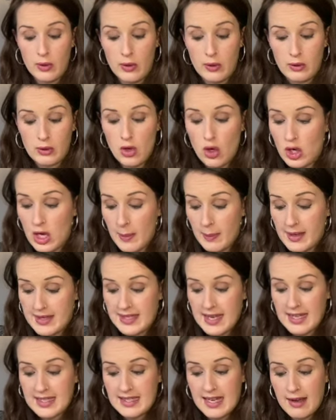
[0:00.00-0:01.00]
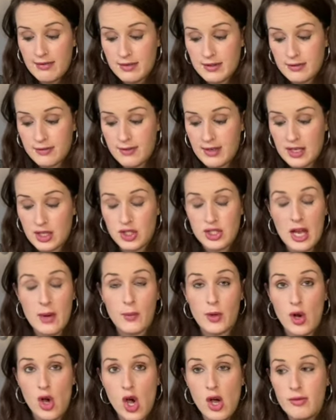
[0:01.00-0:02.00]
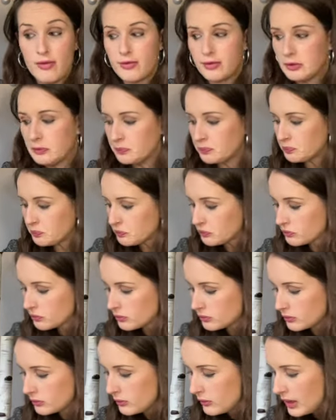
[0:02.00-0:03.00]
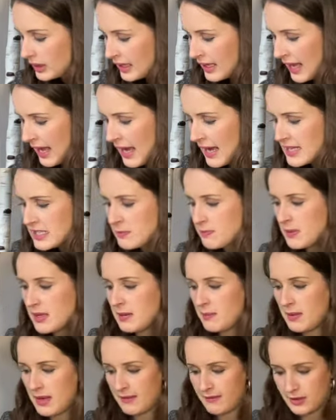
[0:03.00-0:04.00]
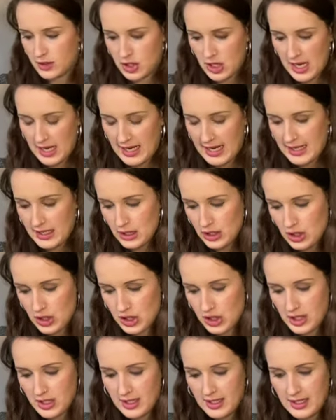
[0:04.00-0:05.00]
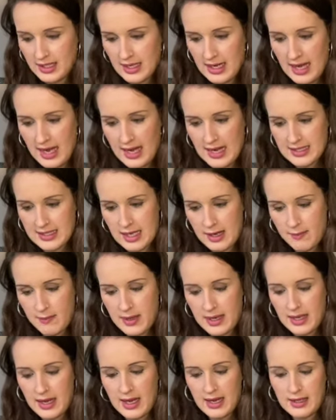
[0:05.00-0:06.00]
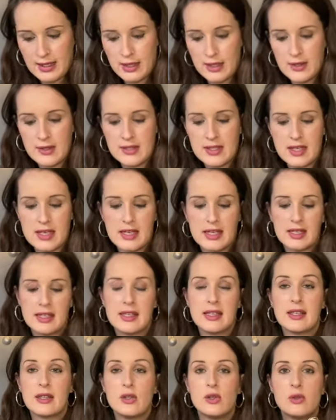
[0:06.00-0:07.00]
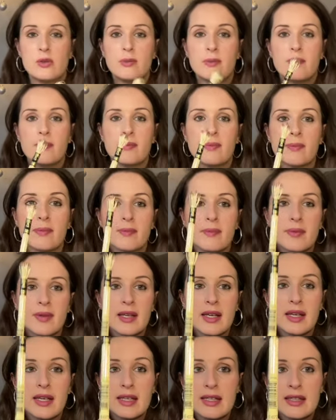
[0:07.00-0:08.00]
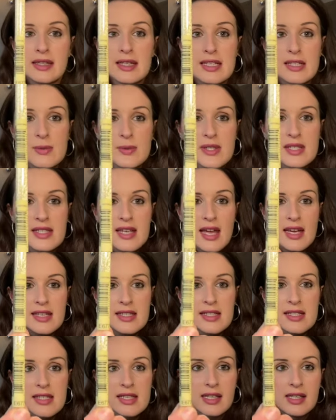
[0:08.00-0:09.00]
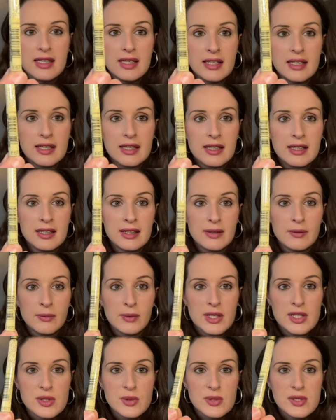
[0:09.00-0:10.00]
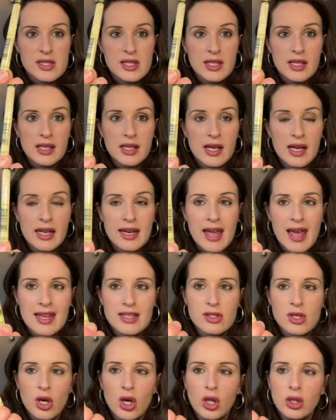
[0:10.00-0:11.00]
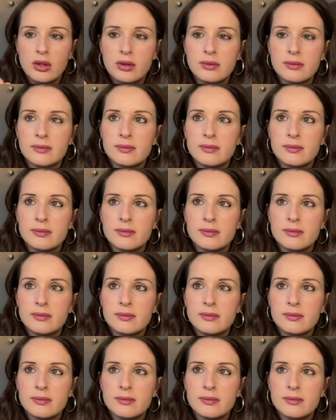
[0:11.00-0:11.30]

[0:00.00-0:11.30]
got a couple of days left to finish that one off. It has been a bit of a challenge as I've been using this was sent, which was an Etoile